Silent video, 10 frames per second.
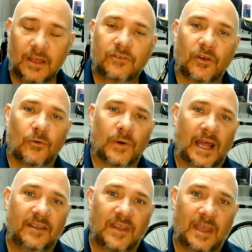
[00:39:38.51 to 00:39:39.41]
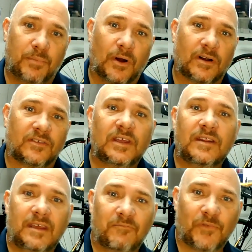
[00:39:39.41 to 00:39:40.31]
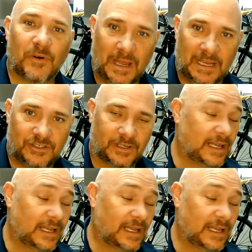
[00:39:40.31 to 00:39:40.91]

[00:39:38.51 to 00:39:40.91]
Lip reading: So when I say parsing the information,